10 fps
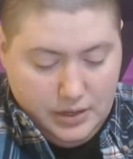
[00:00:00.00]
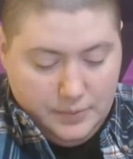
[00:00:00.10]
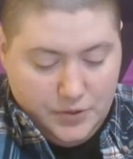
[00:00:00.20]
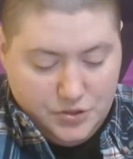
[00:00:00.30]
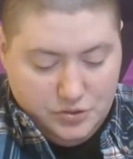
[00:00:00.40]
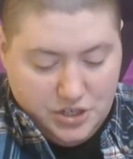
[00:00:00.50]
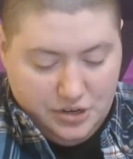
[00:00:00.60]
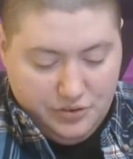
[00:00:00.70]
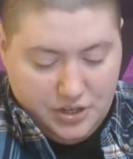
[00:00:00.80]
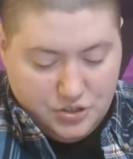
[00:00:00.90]
The new
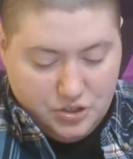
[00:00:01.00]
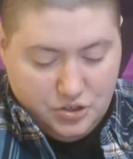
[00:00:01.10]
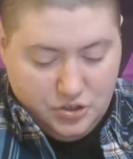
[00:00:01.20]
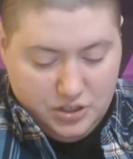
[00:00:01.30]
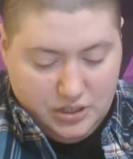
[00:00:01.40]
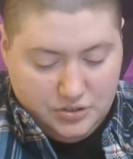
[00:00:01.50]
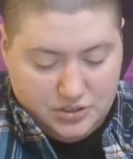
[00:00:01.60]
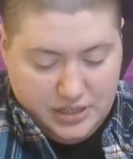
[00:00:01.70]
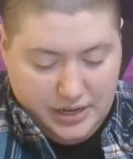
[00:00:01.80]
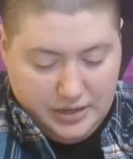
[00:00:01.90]
generation couldn't
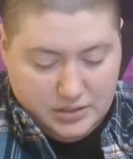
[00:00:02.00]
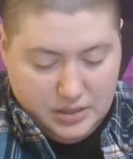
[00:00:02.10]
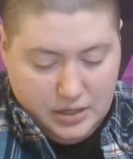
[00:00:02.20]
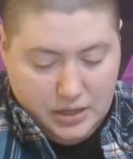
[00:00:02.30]
understand